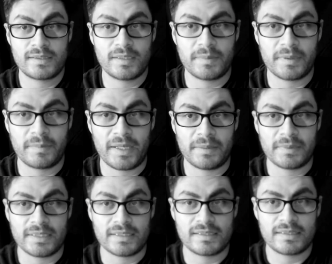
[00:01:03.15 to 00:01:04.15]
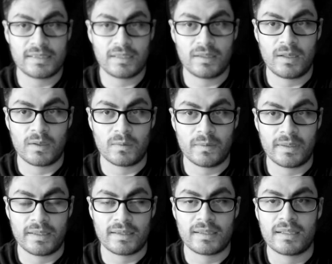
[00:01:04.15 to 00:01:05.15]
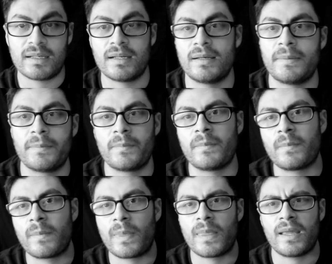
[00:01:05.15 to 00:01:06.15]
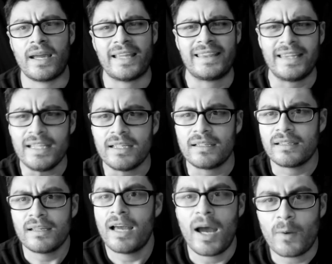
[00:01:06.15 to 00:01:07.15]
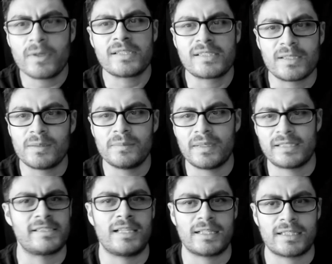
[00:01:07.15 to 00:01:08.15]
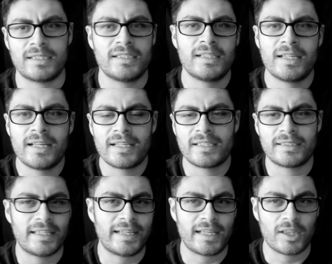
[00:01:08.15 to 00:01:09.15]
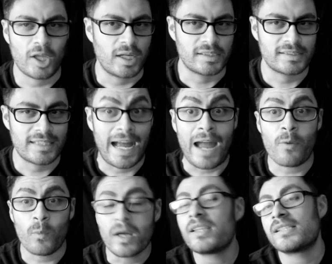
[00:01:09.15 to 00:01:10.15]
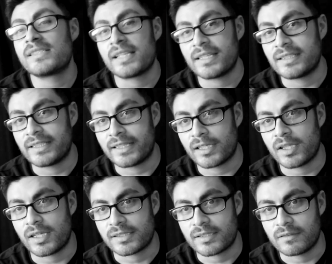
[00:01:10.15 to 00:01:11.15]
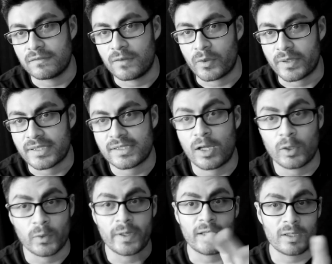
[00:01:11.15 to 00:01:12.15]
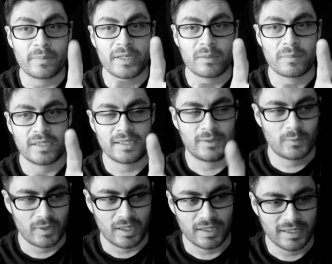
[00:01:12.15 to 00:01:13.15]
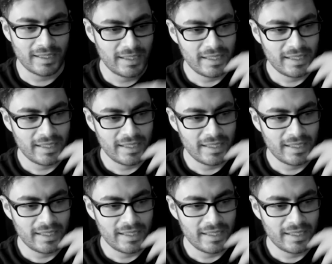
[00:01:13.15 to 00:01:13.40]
stupid babies, along with, um, I think, I would assume Angelica, they get lost. I want to say that they get lost in the forest, although I could be completely wrong.